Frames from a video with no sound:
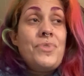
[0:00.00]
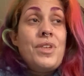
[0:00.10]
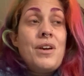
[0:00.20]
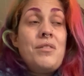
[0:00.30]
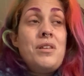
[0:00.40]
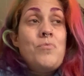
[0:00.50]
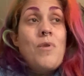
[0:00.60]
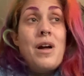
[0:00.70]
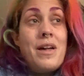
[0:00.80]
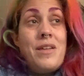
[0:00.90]
only
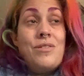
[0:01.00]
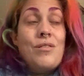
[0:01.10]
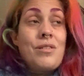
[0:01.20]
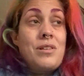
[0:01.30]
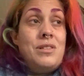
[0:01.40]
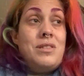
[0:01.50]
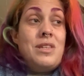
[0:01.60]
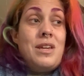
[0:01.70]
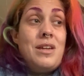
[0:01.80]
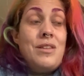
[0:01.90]
way that I can
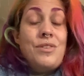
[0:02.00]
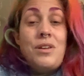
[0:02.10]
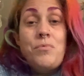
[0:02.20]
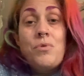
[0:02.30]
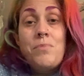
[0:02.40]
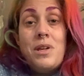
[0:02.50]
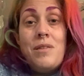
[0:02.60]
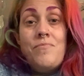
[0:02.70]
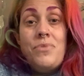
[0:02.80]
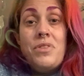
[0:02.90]
see that it will be
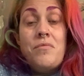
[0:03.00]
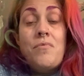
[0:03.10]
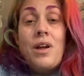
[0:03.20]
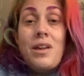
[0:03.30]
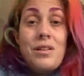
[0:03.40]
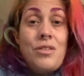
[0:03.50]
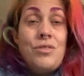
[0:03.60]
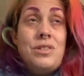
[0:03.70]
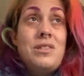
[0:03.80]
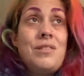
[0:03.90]

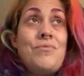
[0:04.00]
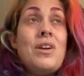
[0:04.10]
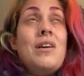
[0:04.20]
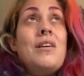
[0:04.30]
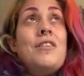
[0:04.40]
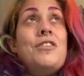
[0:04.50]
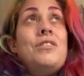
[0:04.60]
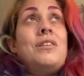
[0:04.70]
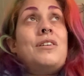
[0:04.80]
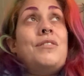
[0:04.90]
recognised is if
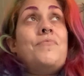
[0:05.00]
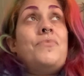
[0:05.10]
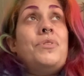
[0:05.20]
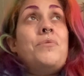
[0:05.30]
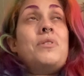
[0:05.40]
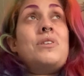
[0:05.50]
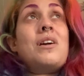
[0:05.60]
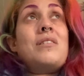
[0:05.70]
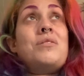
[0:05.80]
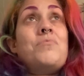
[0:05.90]
you actually
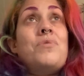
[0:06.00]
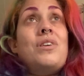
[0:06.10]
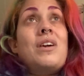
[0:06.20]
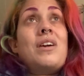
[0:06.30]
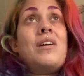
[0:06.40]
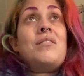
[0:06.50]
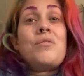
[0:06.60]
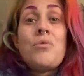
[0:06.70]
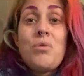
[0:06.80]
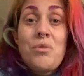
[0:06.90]
get something in a
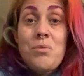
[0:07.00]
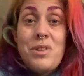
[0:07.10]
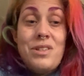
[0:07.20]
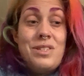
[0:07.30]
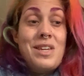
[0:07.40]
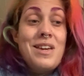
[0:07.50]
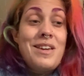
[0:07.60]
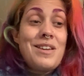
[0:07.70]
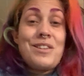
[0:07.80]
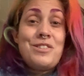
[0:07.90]
court where they say,
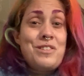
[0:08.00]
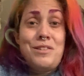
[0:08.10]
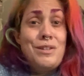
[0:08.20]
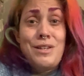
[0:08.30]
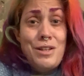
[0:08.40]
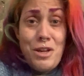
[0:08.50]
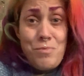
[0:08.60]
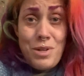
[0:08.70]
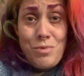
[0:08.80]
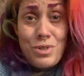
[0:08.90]
because
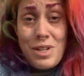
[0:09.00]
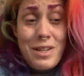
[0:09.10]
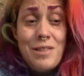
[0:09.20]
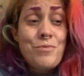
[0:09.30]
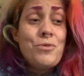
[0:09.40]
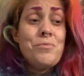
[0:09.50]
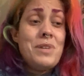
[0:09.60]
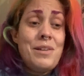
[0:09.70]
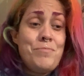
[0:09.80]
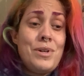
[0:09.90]
nobody would do it
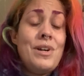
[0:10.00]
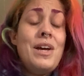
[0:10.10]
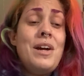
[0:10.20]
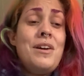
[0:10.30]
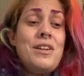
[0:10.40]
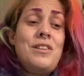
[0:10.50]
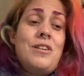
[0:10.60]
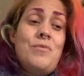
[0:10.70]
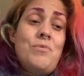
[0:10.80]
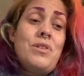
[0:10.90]
informally, but
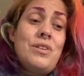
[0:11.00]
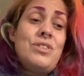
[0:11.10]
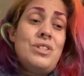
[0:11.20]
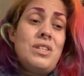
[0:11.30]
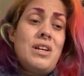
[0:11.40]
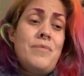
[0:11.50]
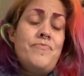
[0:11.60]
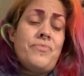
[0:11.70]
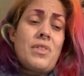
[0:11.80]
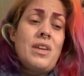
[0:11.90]
where they actually say,
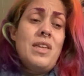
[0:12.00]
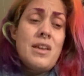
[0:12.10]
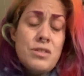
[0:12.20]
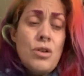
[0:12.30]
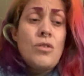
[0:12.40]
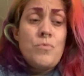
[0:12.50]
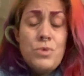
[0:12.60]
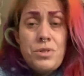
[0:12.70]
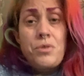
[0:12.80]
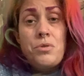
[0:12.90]
yes, harm
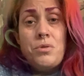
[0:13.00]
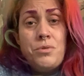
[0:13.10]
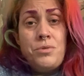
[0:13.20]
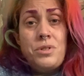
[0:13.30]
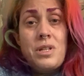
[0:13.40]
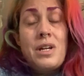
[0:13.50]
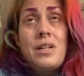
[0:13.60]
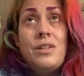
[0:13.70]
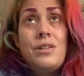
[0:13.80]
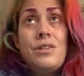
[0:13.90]
was caused
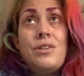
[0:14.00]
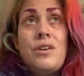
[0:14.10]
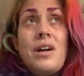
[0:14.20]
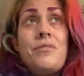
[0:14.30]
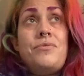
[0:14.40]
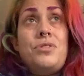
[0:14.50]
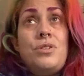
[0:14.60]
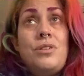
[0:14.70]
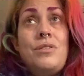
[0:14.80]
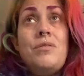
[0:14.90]
and you have
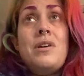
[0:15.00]
to